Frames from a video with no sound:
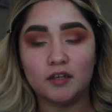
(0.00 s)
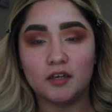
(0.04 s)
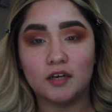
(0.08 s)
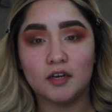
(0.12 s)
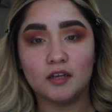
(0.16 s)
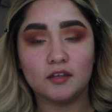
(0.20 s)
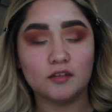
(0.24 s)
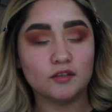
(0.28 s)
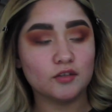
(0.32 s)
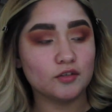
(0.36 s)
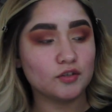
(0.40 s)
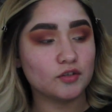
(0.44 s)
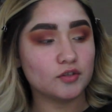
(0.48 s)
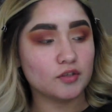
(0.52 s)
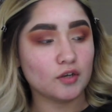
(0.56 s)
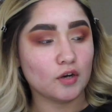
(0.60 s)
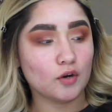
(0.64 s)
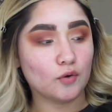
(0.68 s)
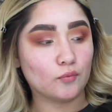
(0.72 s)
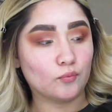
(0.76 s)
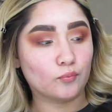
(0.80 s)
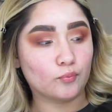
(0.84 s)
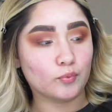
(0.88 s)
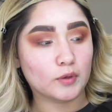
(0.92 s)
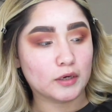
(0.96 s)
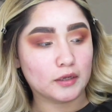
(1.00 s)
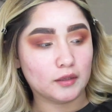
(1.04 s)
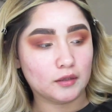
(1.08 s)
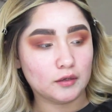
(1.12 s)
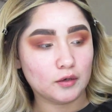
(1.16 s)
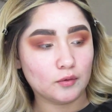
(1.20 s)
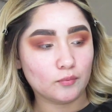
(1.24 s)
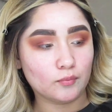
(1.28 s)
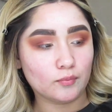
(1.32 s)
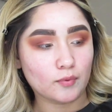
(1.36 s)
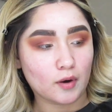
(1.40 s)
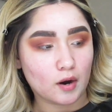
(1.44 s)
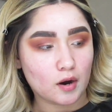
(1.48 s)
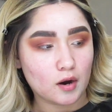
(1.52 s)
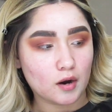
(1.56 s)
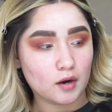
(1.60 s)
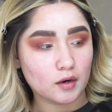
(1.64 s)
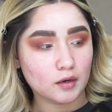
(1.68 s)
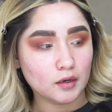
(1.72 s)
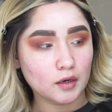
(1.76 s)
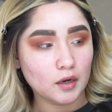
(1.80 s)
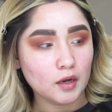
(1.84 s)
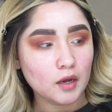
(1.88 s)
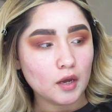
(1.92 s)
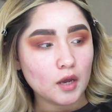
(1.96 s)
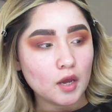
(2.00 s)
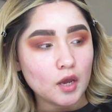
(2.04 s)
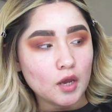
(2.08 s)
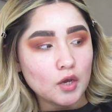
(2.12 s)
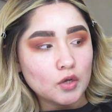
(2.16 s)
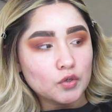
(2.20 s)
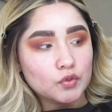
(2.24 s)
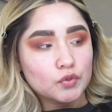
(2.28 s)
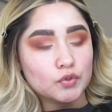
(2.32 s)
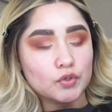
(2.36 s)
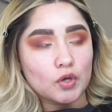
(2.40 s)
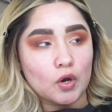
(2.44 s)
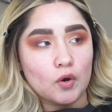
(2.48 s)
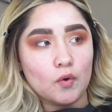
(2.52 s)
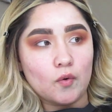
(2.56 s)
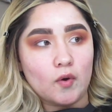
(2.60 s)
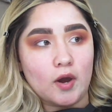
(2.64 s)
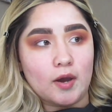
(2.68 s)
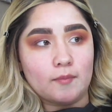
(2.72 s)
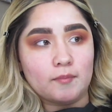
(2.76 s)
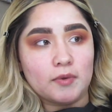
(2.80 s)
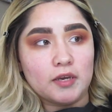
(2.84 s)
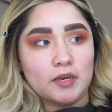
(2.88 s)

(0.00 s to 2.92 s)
colors really wrong. So I'm